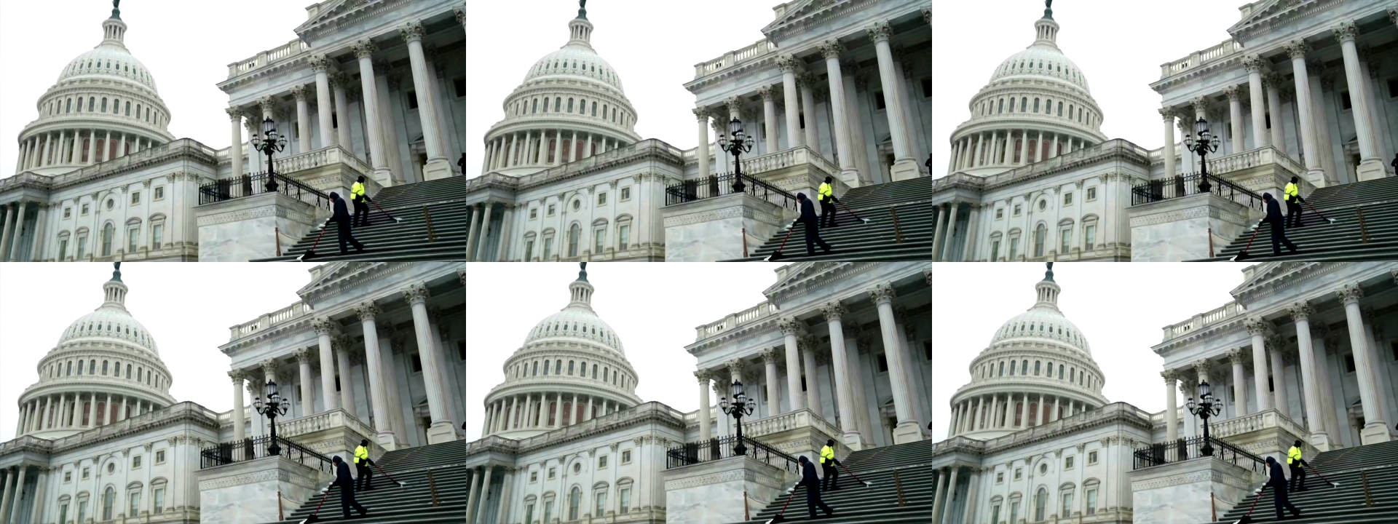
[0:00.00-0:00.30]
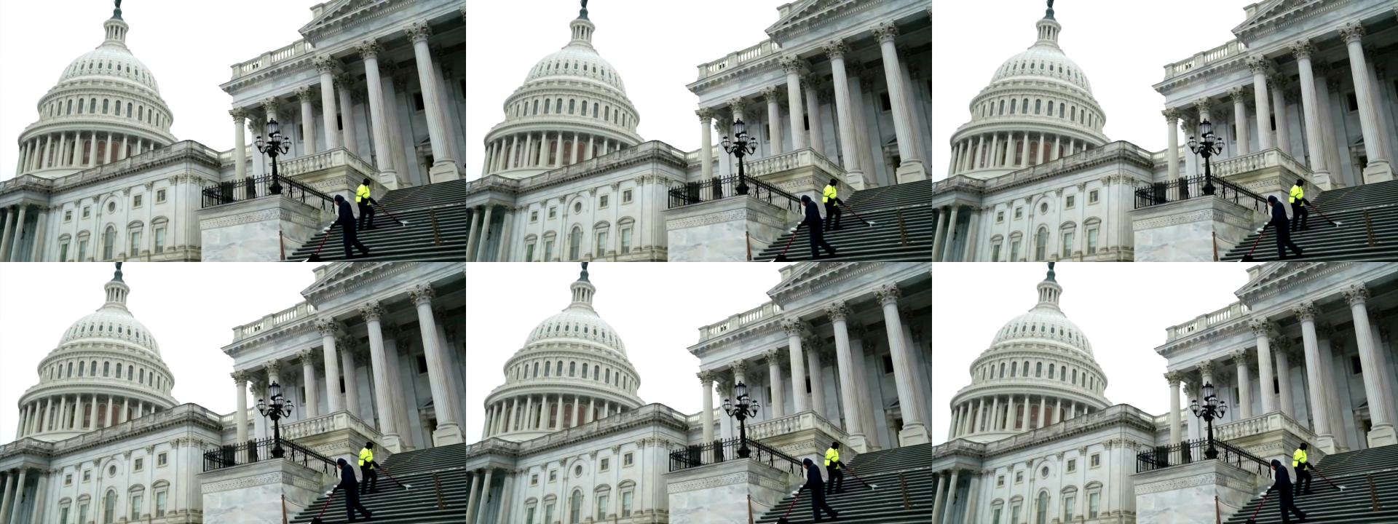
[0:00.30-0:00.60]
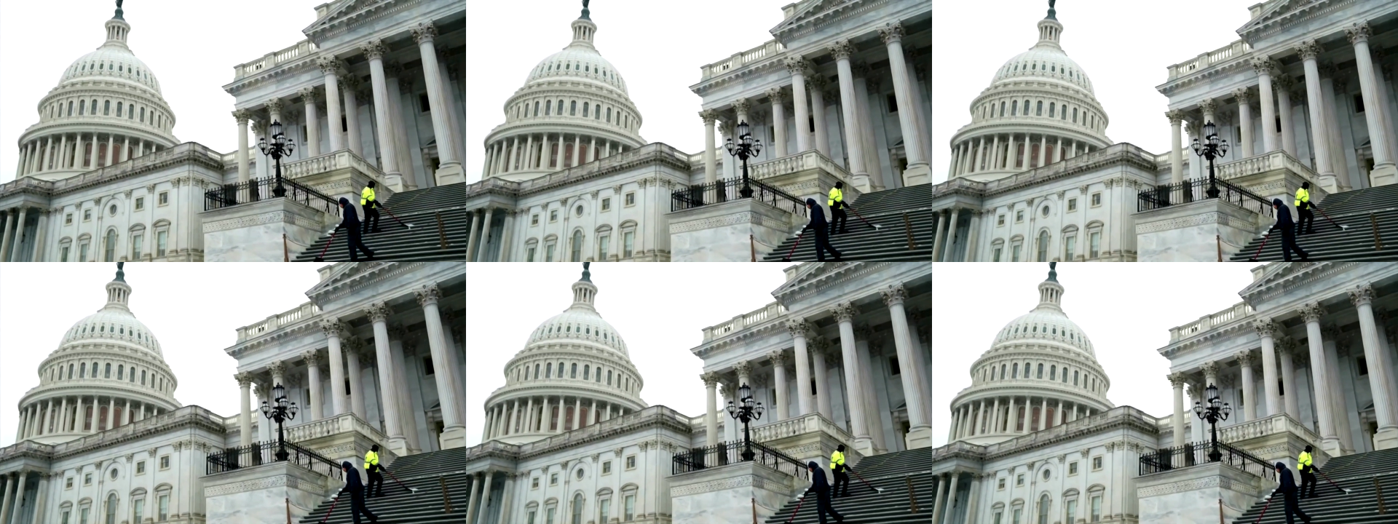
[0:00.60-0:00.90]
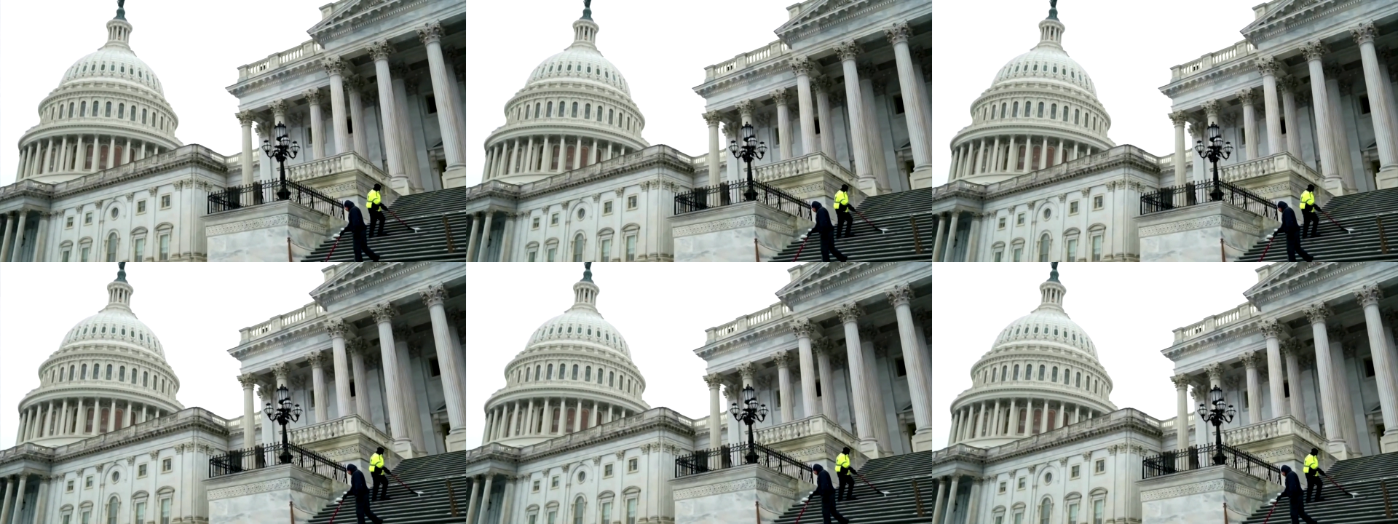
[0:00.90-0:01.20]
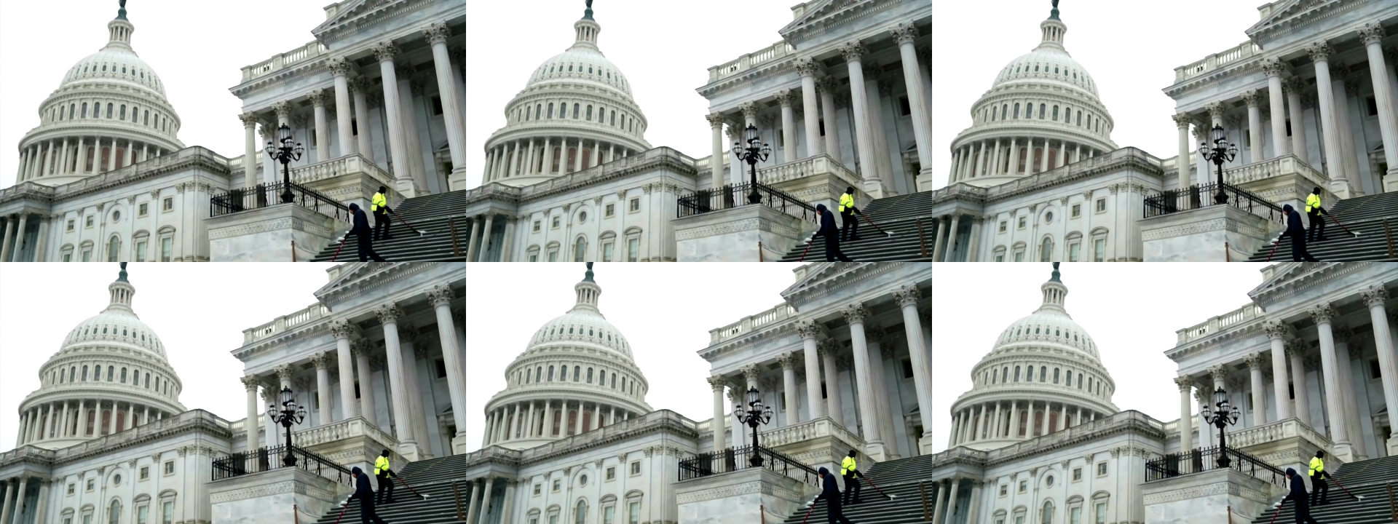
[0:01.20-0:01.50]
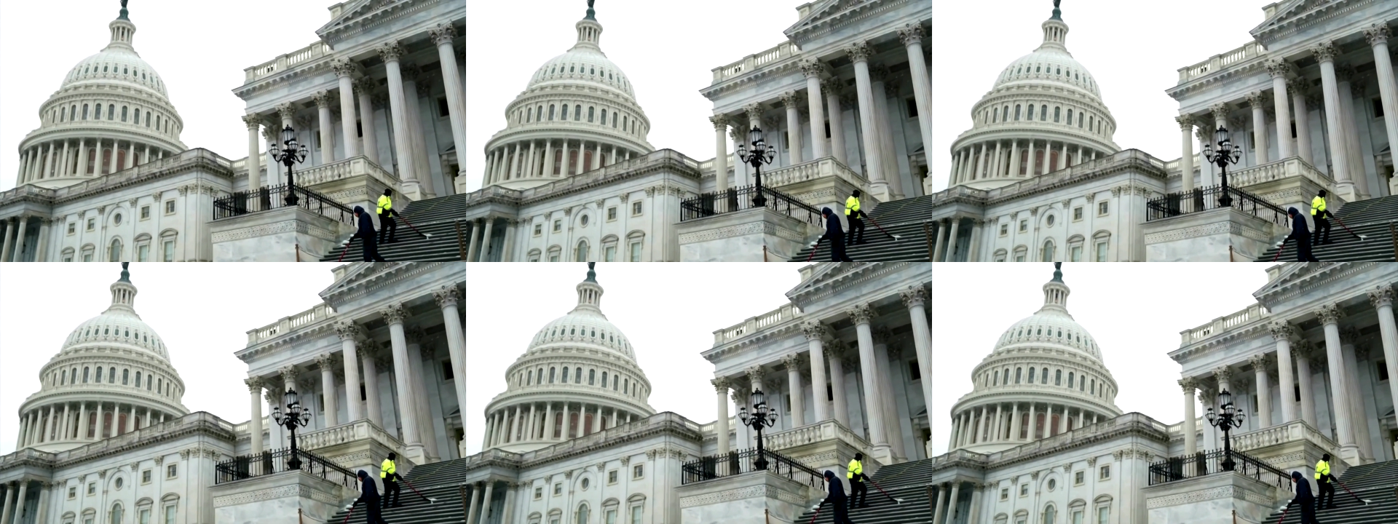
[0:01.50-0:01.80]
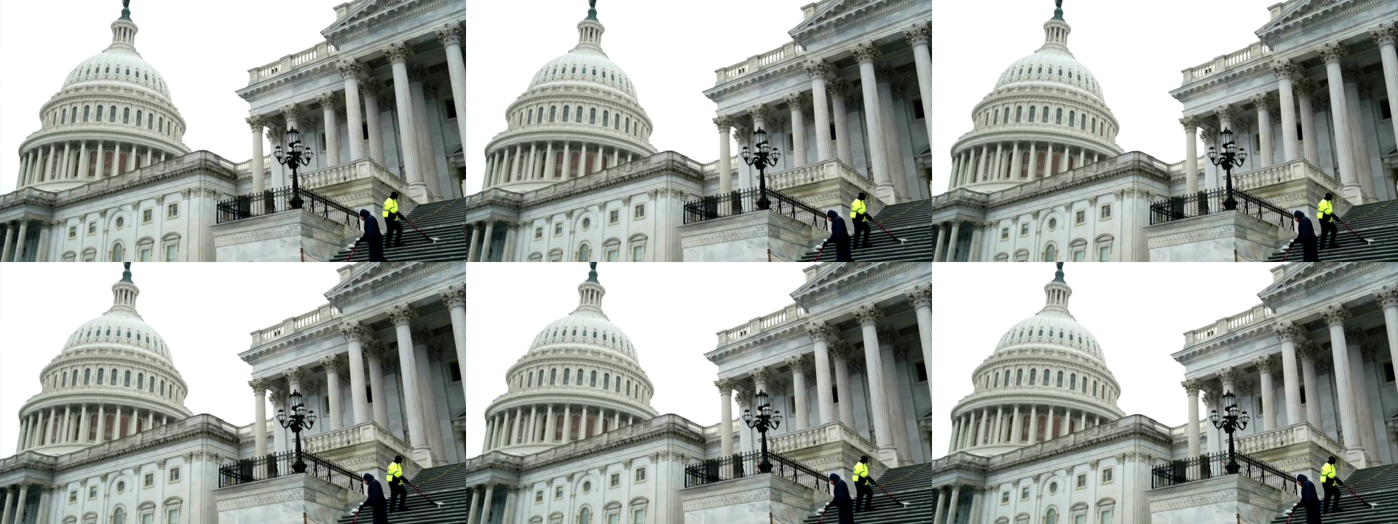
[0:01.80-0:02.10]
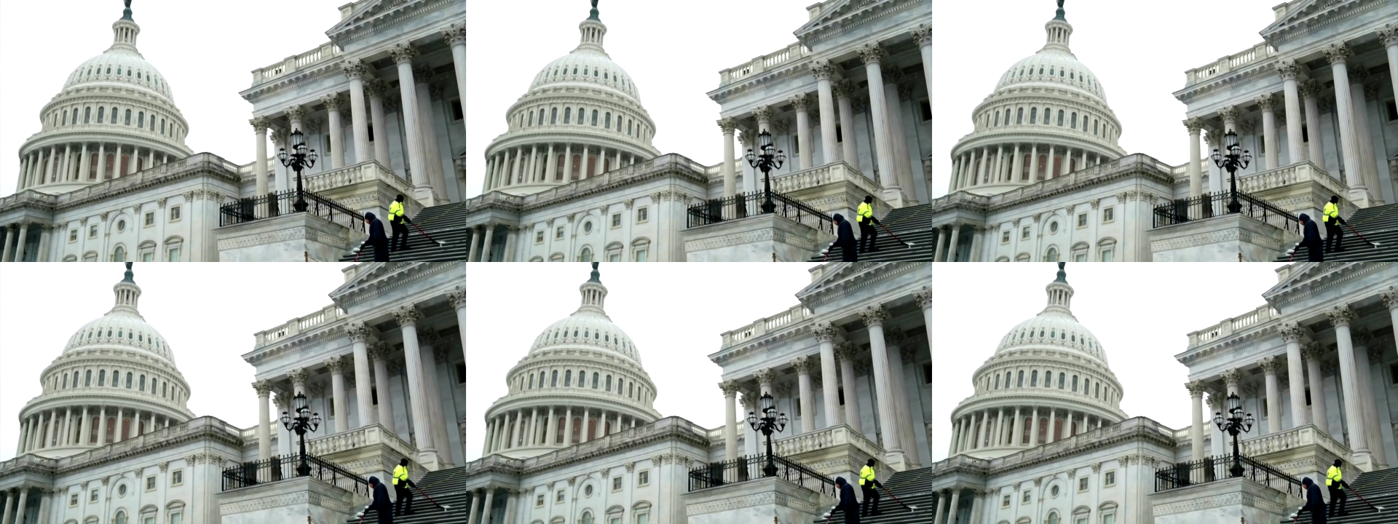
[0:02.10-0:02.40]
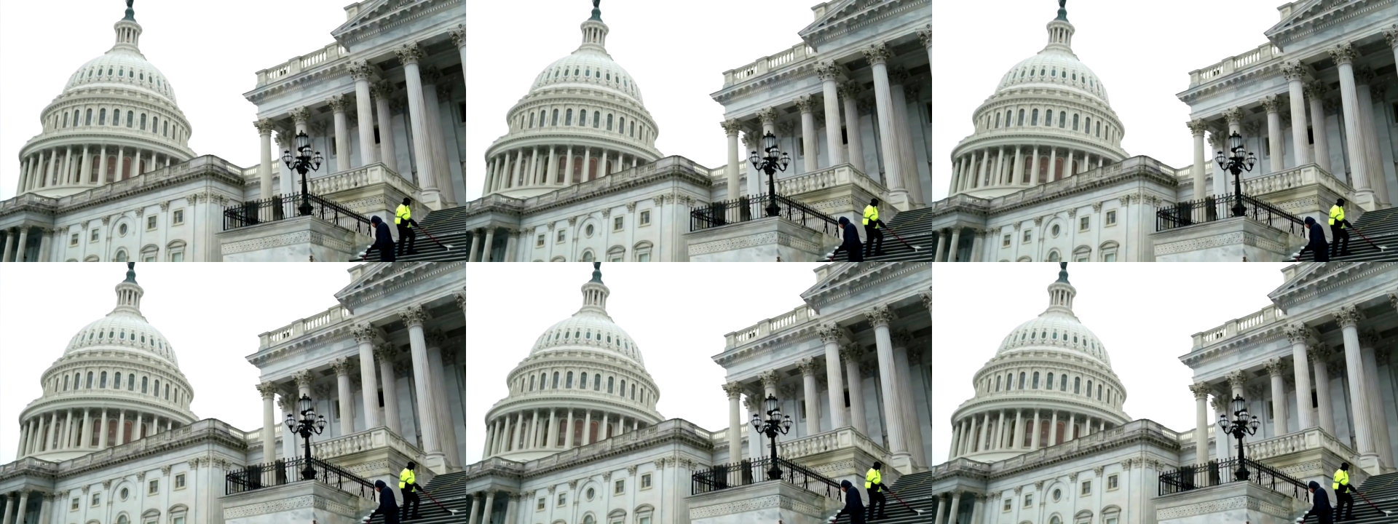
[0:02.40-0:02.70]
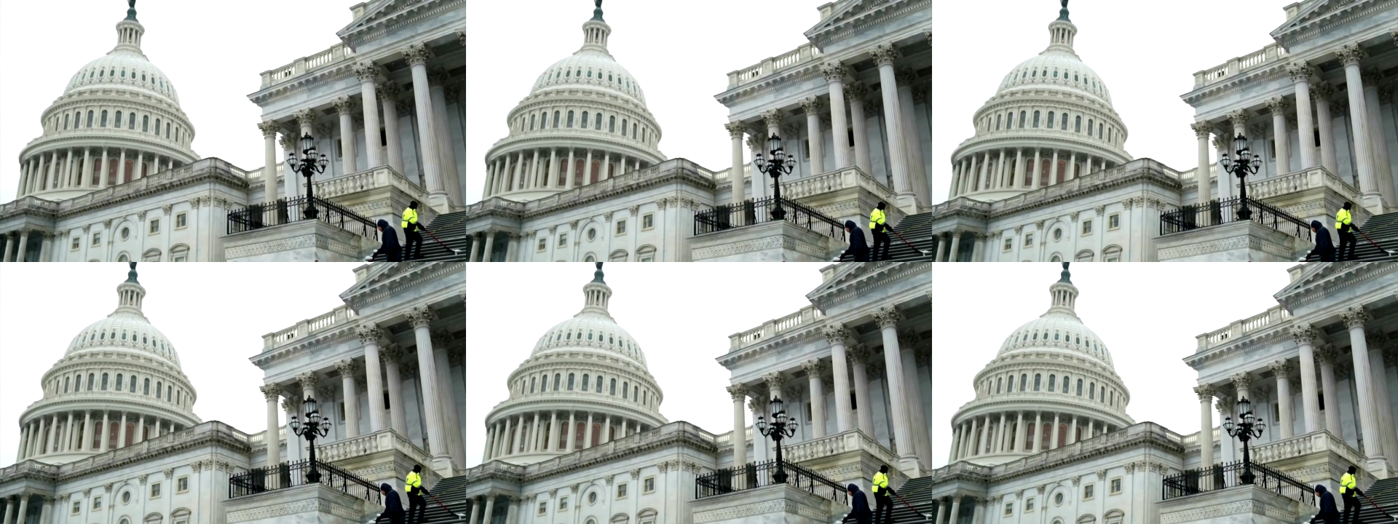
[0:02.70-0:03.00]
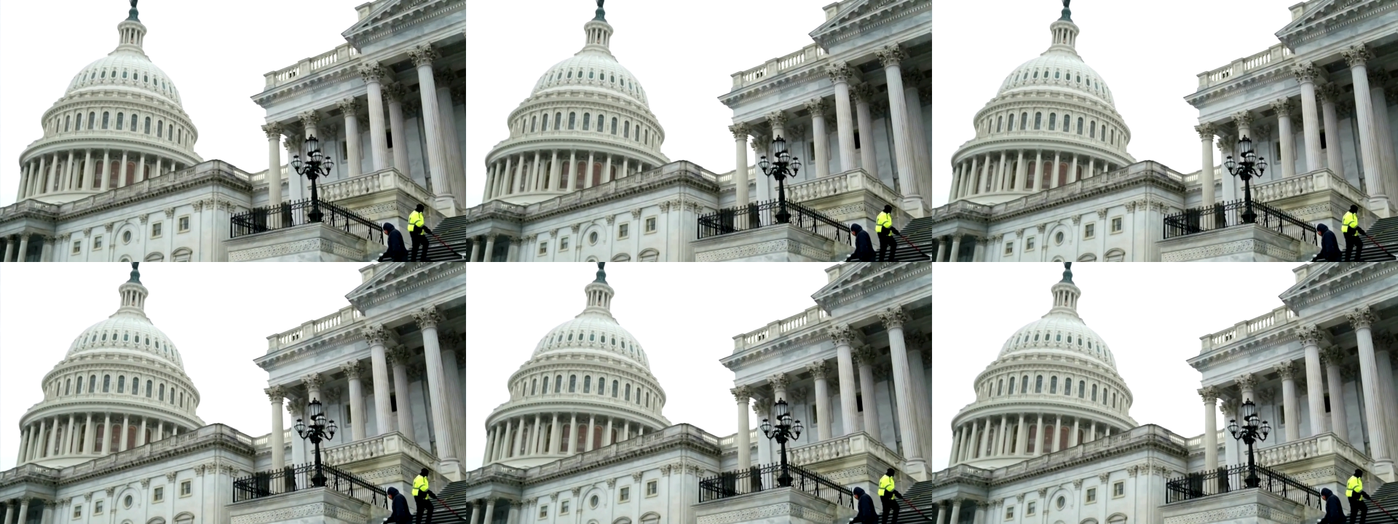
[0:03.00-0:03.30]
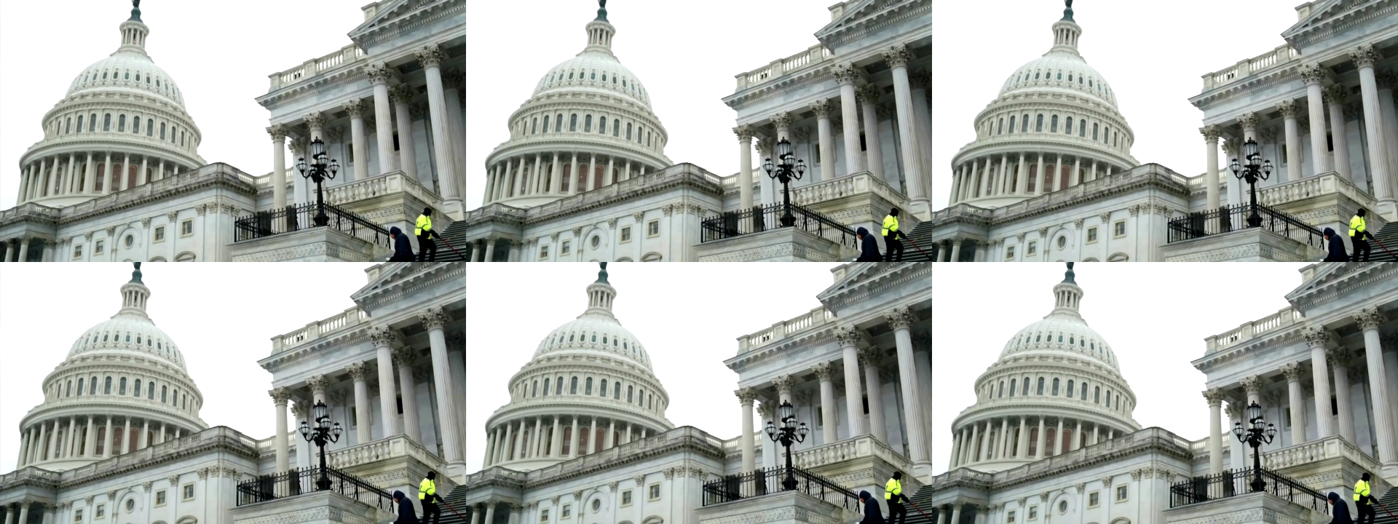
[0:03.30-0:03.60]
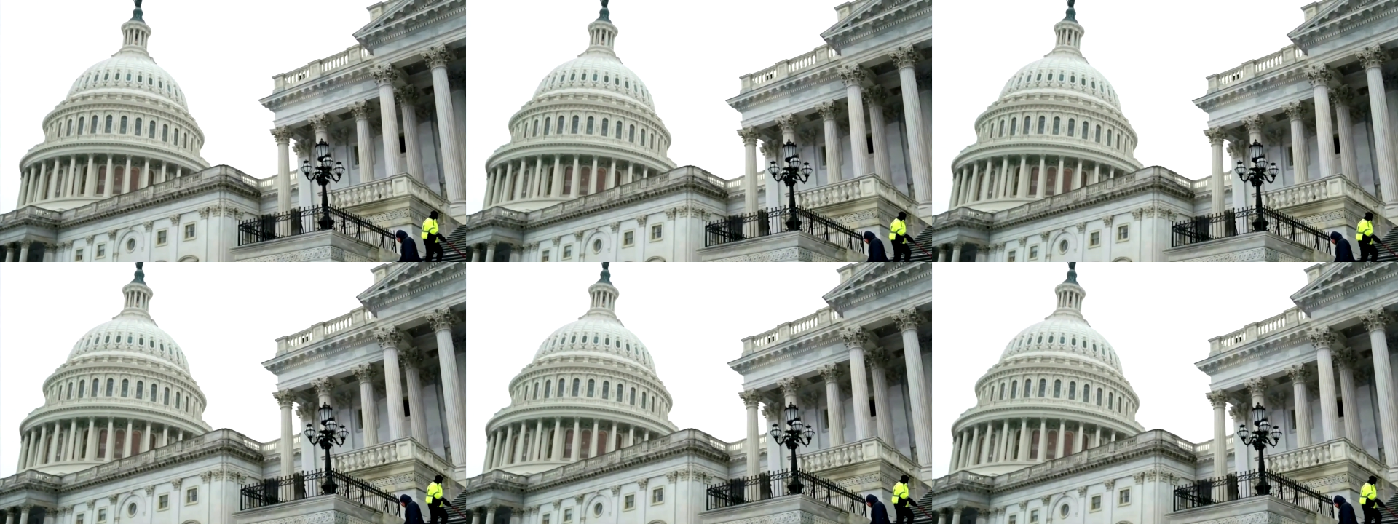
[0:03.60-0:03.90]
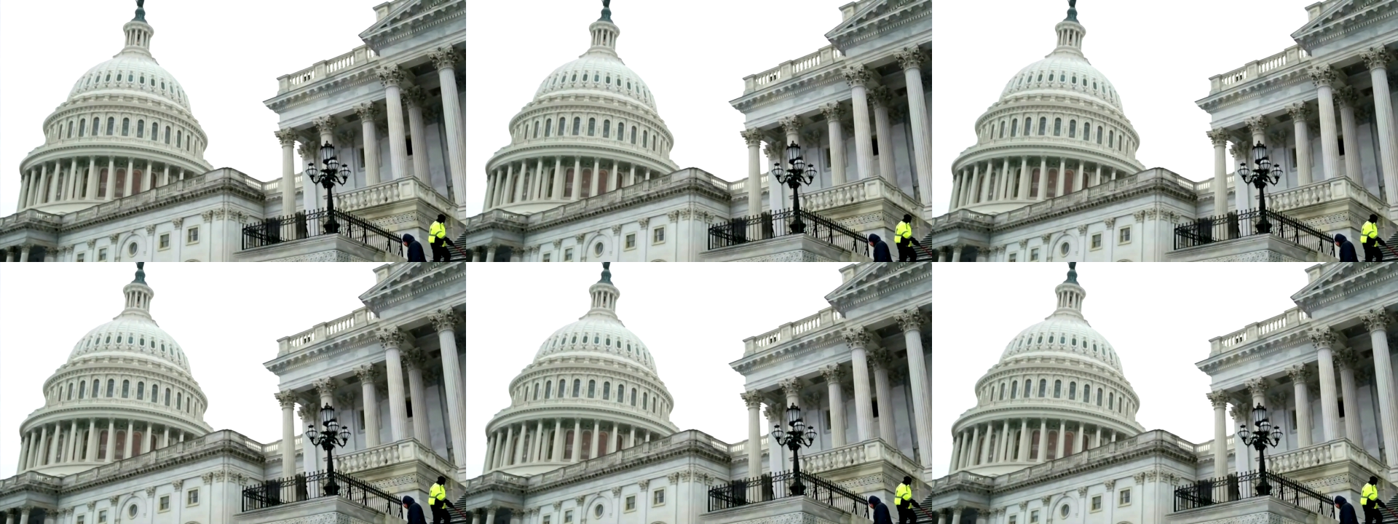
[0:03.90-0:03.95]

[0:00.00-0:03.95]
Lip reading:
(no speaker visible)